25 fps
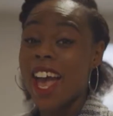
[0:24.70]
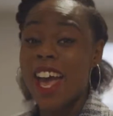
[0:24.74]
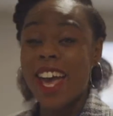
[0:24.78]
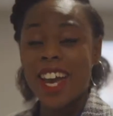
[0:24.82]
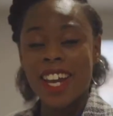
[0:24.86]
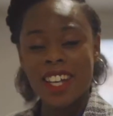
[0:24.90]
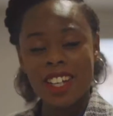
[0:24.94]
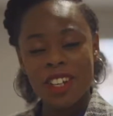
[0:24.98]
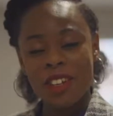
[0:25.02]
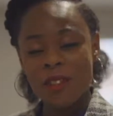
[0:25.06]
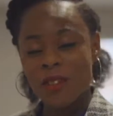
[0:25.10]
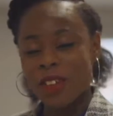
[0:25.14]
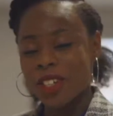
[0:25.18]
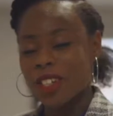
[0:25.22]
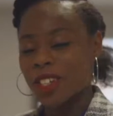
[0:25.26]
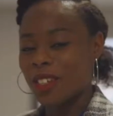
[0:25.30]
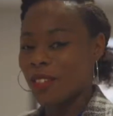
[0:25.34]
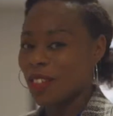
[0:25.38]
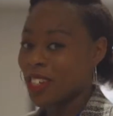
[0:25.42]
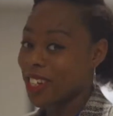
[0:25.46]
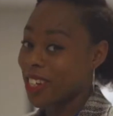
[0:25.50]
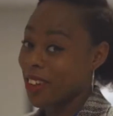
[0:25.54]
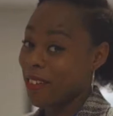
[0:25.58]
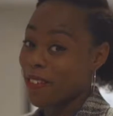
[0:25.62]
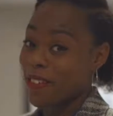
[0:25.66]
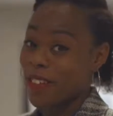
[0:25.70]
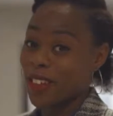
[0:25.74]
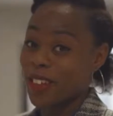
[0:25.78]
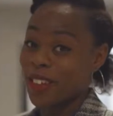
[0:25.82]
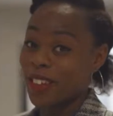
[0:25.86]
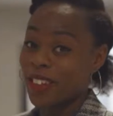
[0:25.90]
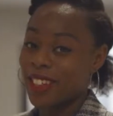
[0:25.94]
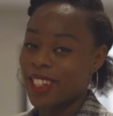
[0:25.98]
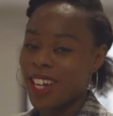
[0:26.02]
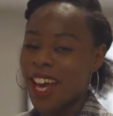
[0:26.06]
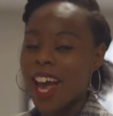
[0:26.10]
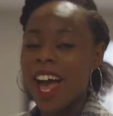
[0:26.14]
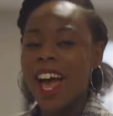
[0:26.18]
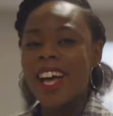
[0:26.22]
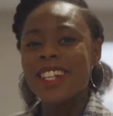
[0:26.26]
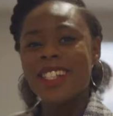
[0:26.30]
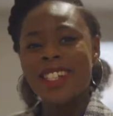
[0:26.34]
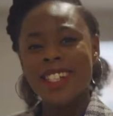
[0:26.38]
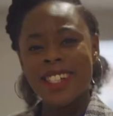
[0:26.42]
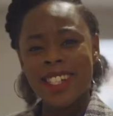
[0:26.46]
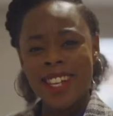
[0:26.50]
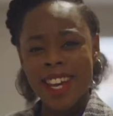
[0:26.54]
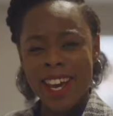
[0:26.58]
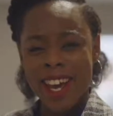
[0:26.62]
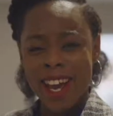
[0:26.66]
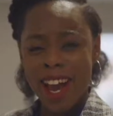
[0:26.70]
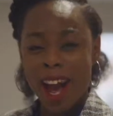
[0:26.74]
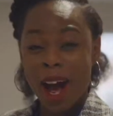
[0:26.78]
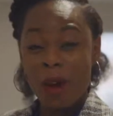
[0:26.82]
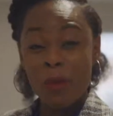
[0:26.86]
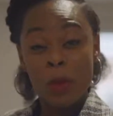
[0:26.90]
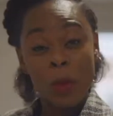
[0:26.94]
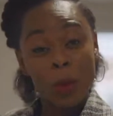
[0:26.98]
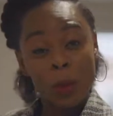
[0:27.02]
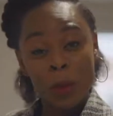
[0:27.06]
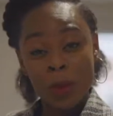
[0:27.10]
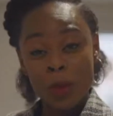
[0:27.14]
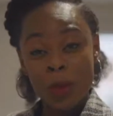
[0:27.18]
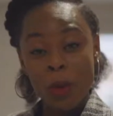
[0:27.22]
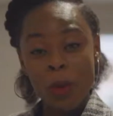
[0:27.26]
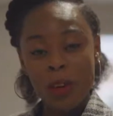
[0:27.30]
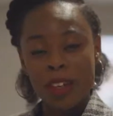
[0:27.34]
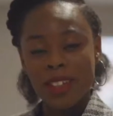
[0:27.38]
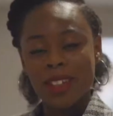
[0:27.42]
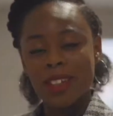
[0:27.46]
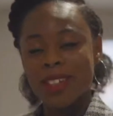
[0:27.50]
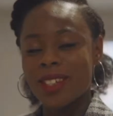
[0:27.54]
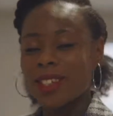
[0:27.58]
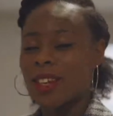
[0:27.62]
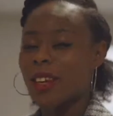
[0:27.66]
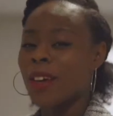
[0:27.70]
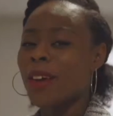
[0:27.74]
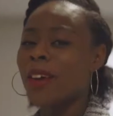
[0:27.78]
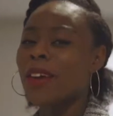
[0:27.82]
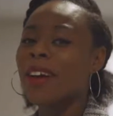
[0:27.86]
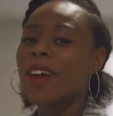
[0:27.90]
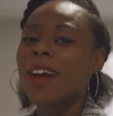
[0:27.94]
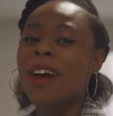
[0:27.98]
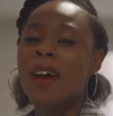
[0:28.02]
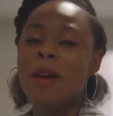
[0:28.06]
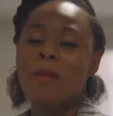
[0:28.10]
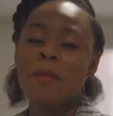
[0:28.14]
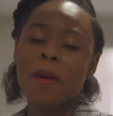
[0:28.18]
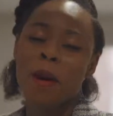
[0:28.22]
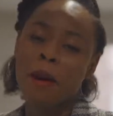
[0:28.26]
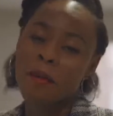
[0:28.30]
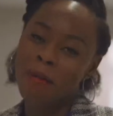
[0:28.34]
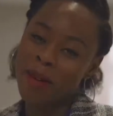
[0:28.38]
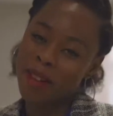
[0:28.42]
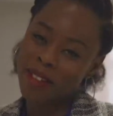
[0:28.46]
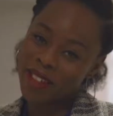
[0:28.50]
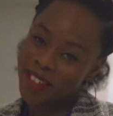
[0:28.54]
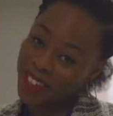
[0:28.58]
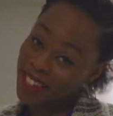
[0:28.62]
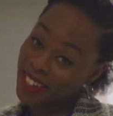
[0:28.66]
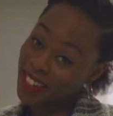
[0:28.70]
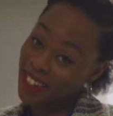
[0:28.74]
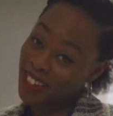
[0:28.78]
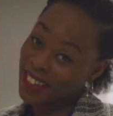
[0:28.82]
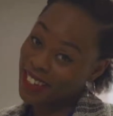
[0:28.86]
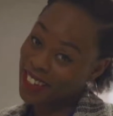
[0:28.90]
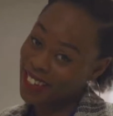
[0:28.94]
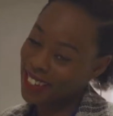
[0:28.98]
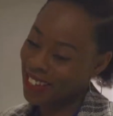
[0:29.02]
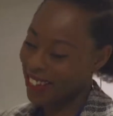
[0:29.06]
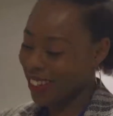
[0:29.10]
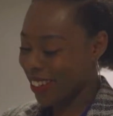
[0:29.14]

in University of Sheffield. Today, I will be talking to you about my research.